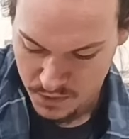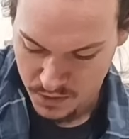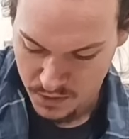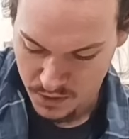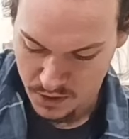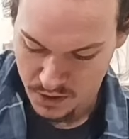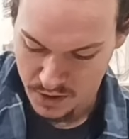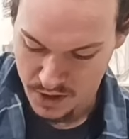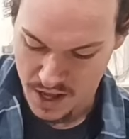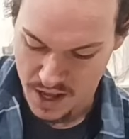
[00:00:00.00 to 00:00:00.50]

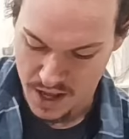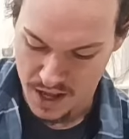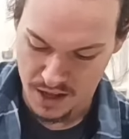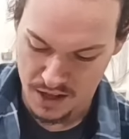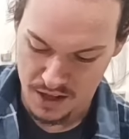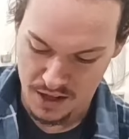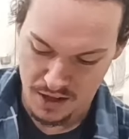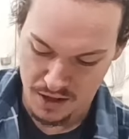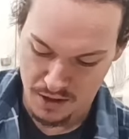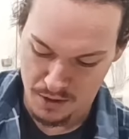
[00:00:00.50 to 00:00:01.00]
Look at that.
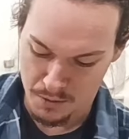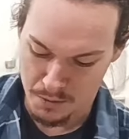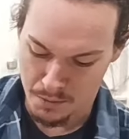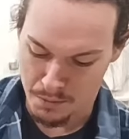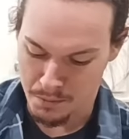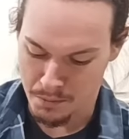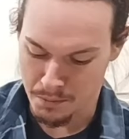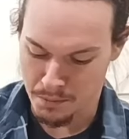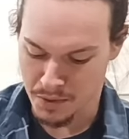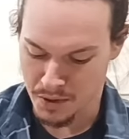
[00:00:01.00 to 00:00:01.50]

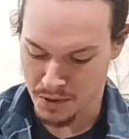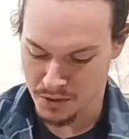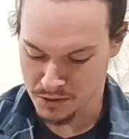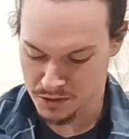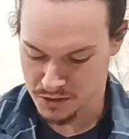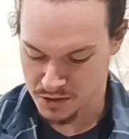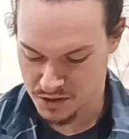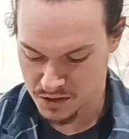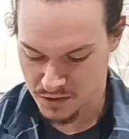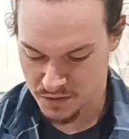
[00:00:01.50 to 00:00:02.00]
Bone
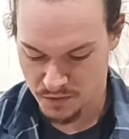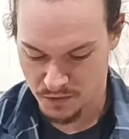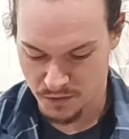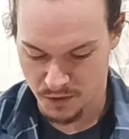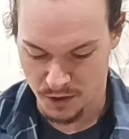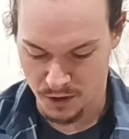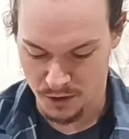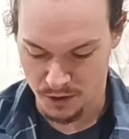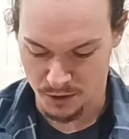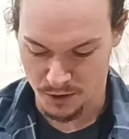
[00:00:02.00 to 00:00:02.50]
just
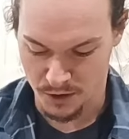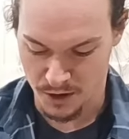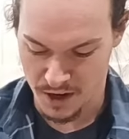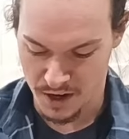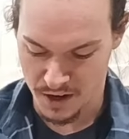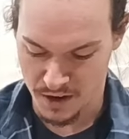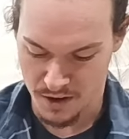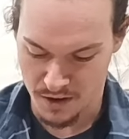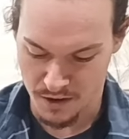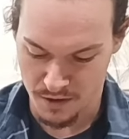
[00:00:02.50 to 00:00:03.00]
fall right
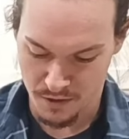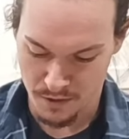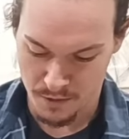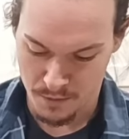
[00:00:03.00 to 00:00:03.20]
off.